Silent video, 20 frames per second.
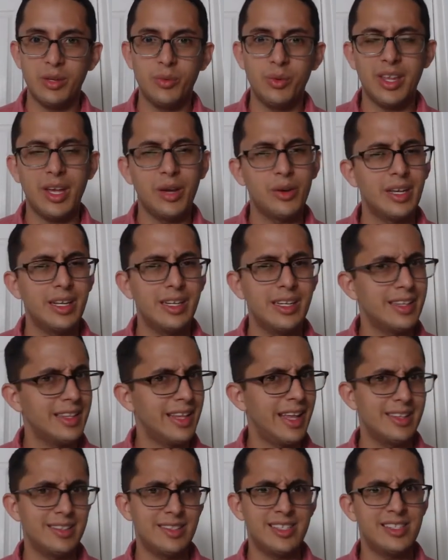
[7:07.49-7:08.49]
without getting
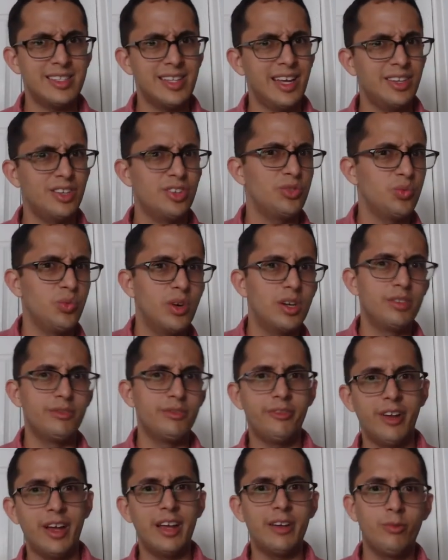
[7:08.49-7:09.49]
that standard
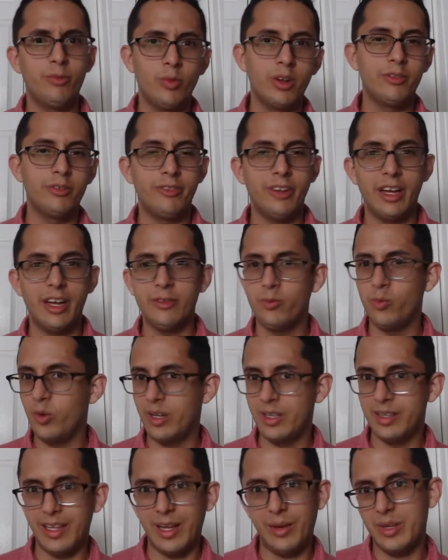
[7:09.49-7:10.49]

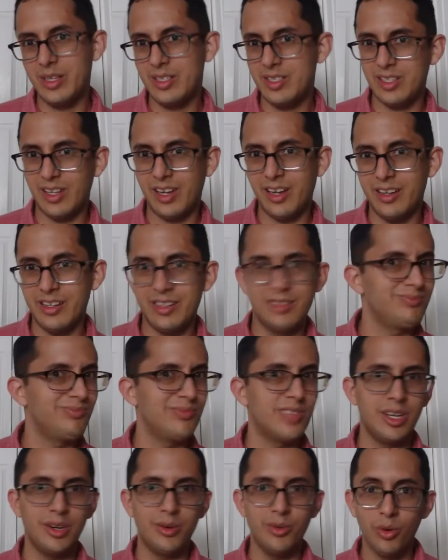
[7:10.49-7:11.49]
1-5-1-5-1 that we saw in,
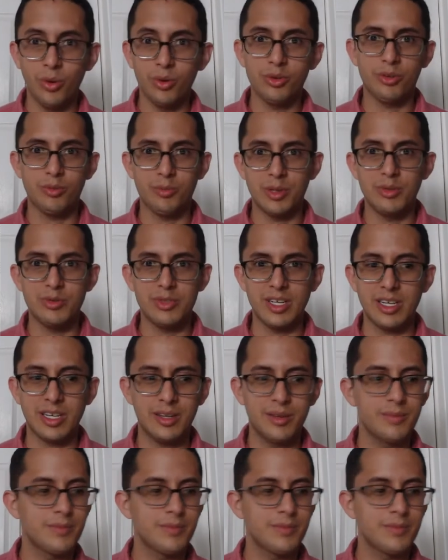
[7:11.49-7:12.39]
older music.